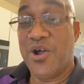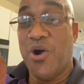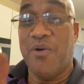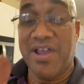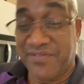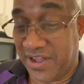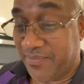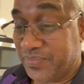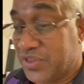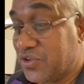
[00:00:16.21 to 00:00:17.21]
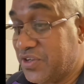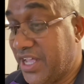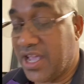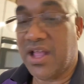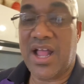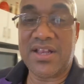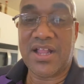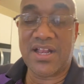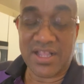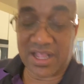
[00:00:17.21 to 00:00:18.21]
However, today, and
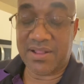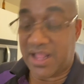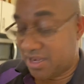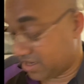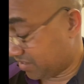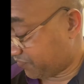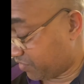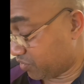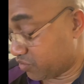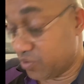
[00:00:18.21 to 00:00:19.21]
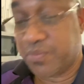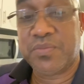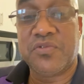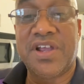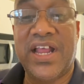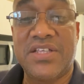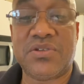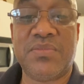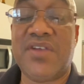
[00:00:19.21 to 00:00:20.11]
I need for you to realize something.